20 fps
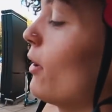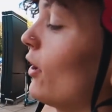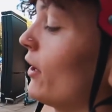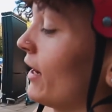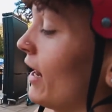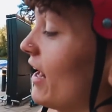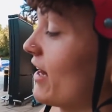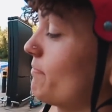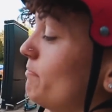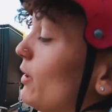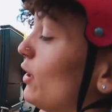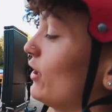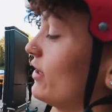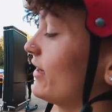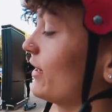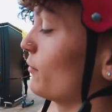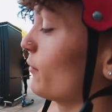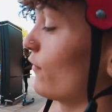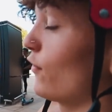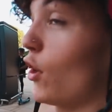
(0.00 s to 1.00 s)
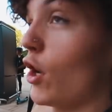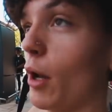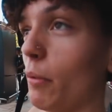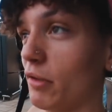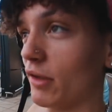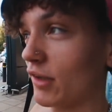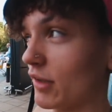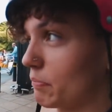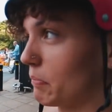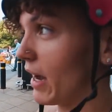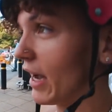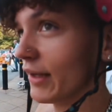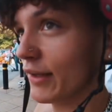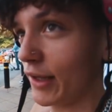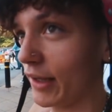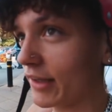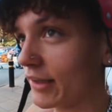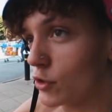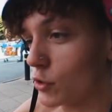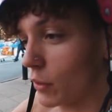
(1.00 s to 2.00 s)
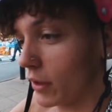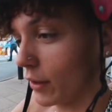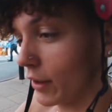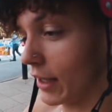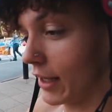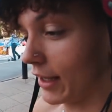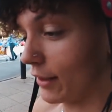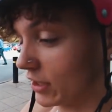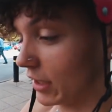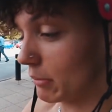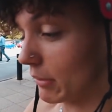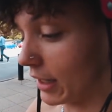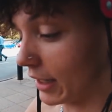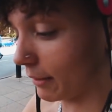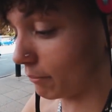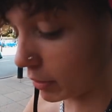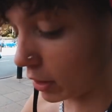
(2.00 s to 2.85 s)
bolognese bursting with herbs and spices. Do you wanna uh, check my